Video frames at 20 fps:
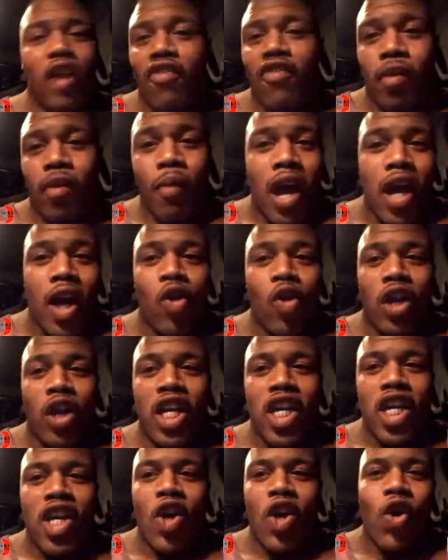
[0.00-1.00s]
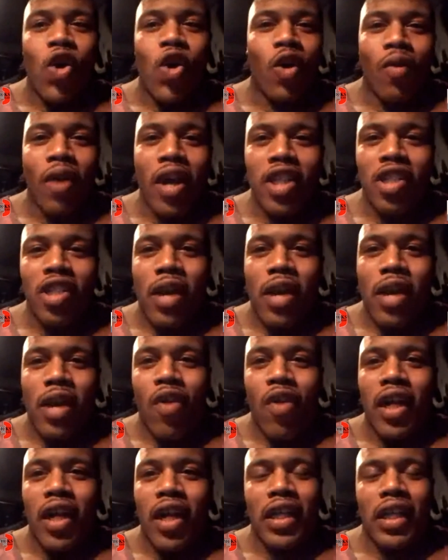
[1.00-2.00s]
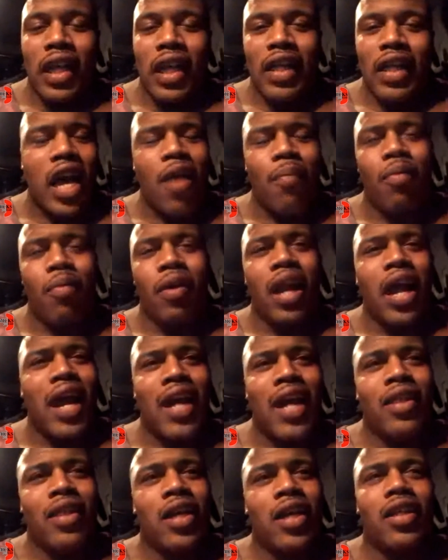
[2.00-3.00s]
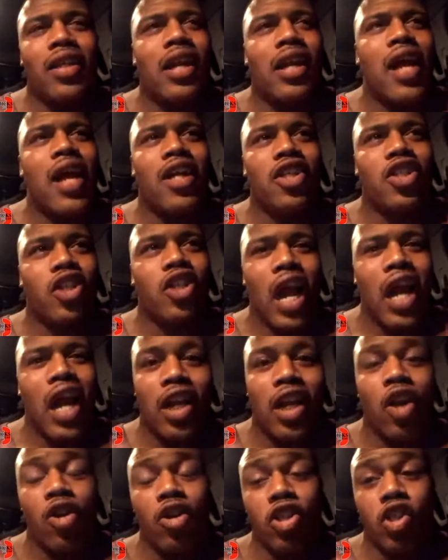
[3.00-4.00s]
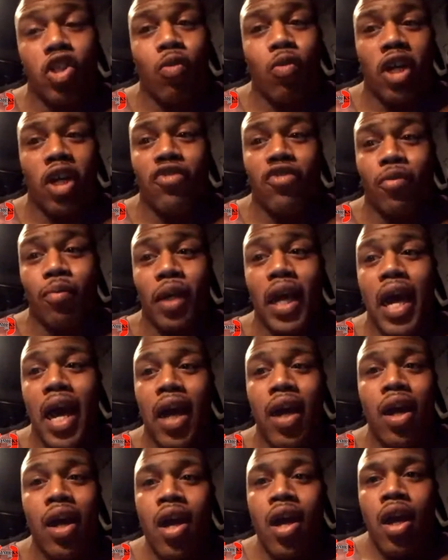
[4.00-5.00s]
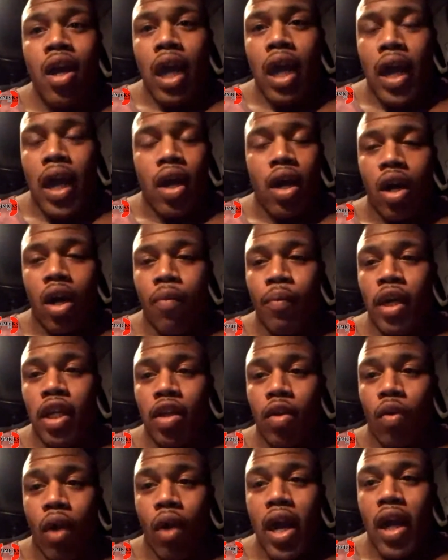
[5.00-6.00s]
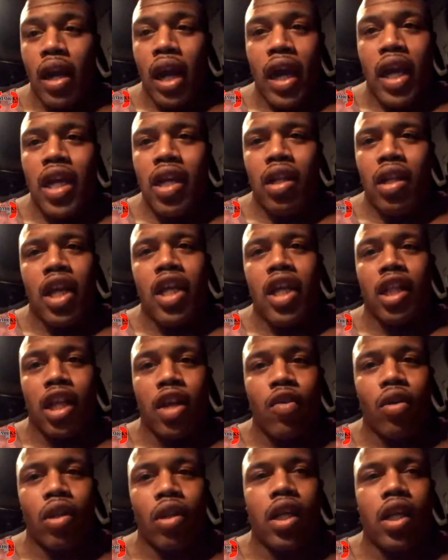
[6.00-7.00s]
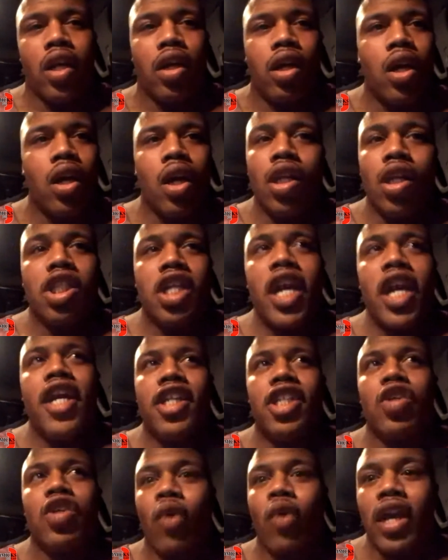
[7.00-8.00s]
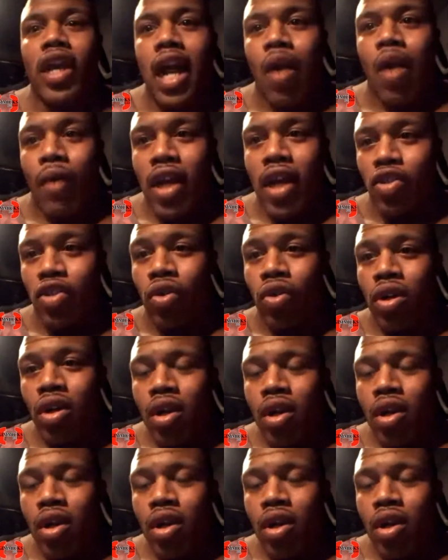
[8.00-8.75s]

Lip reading: fluffing my own ego or resume or anything like that, but like I think that I can learn so much from the guy. Like in the ring, like he literally changed the way that I wrestle.